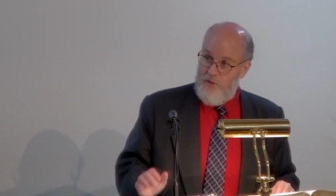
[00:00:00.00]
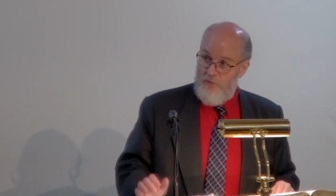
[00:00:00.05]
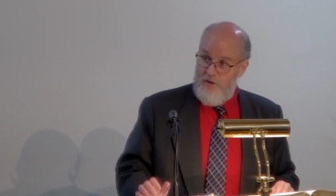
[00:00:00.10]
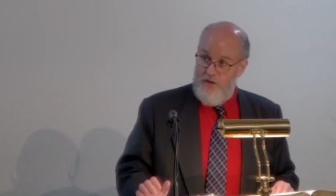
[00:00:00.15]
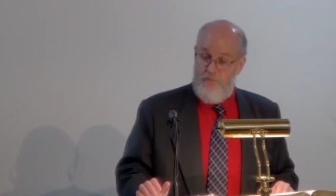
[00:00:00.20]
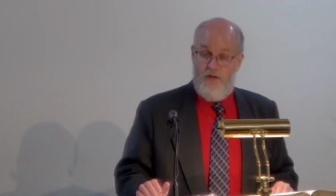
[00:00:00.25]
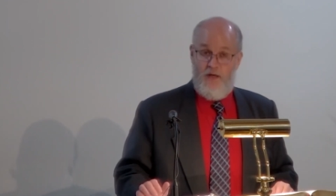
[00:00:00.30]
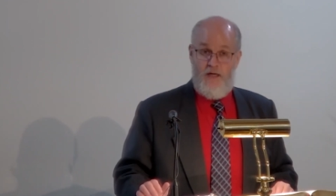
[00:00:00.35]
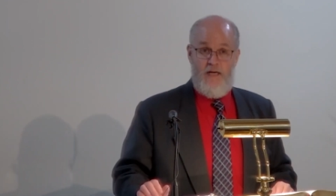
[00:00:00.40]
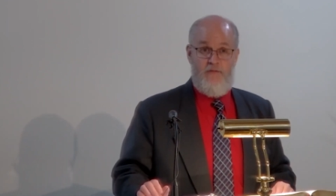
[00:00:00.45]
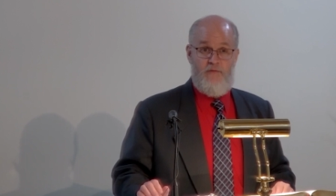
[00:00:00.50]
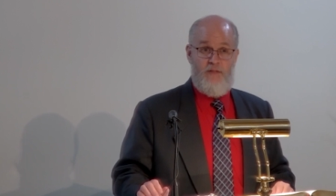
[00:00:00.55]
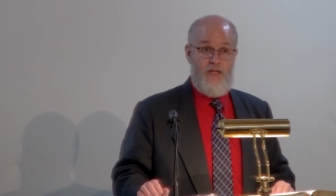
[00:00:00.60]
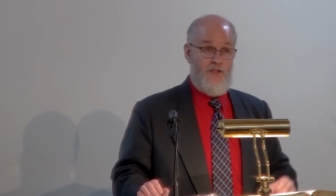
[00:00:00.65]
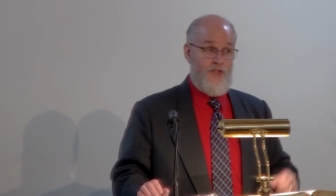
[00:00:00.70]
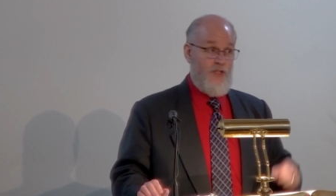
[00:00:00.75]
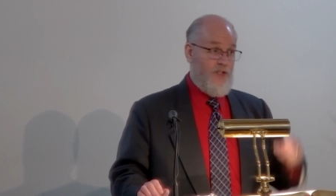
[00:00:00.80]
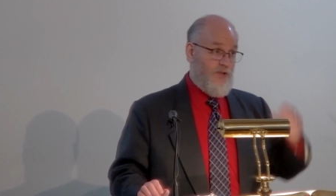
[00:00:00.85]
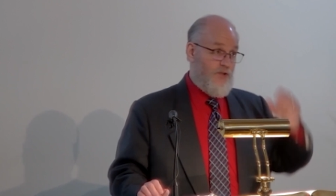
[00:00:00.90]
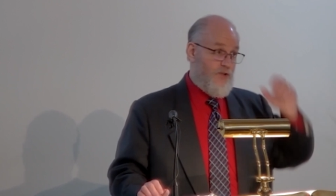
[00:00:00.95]
that we believe
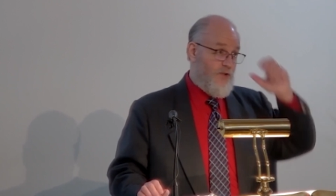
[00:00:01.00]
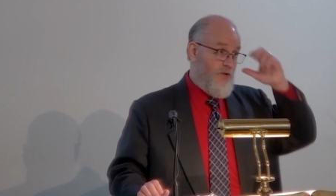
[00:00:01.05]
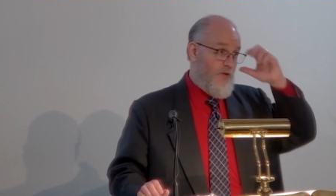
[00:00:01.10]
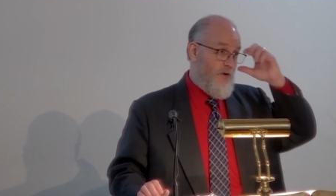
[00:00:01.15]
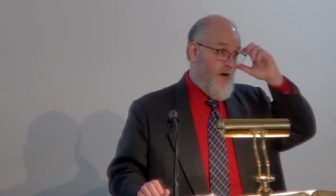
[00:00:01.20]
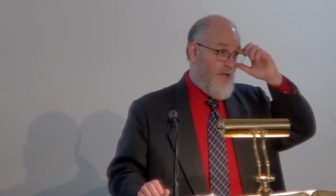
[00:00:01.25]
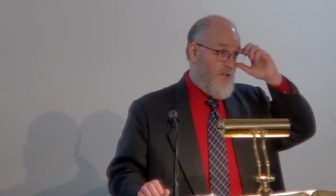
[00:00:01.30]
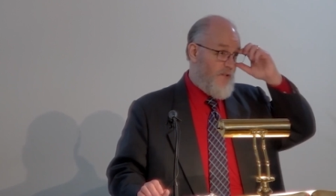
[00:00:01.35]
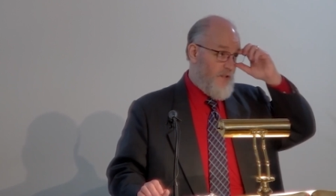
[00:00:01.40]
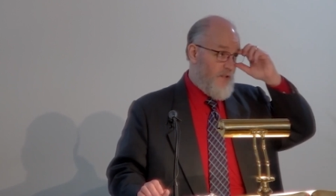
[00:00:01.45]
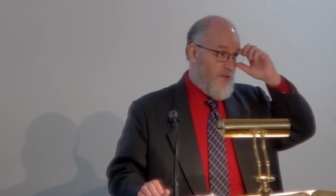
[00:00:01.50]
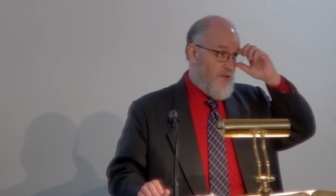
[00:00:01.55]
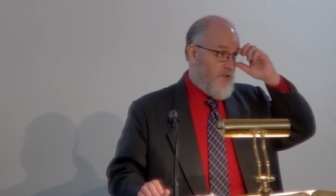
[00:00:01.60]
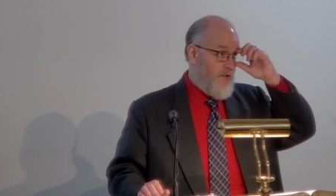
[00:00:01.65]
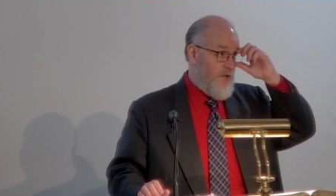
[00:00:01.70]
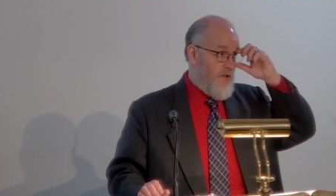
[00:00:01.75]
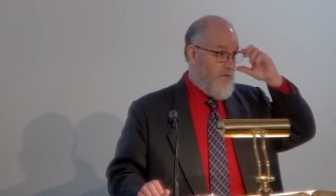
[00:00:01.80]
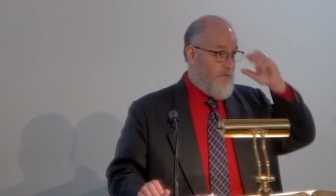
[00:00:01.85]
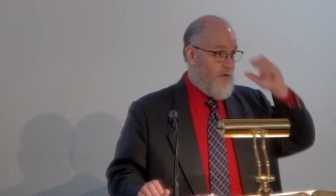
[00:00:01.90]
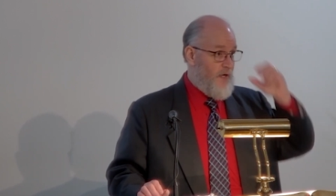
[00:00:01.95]
that Jesus Christ is
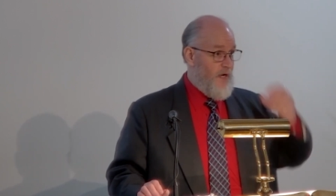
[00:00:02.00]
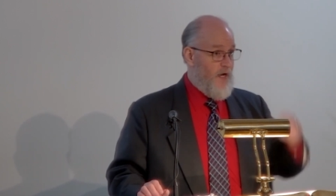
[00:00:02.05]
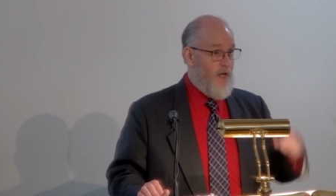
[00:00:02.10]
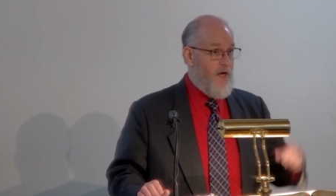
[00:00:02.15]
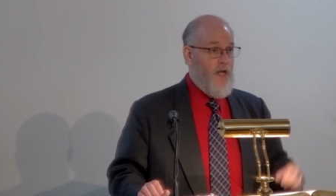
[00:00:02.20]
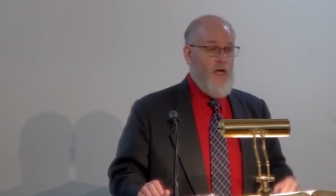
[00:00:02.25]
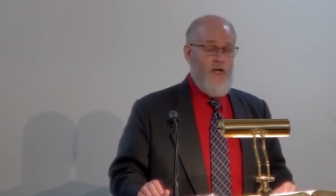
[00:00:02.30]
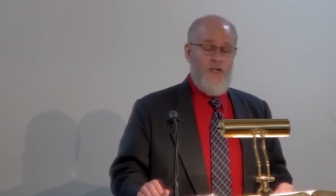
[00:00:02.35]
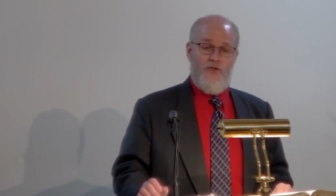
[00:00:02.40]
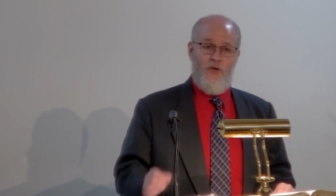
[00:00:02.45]
the Son of God.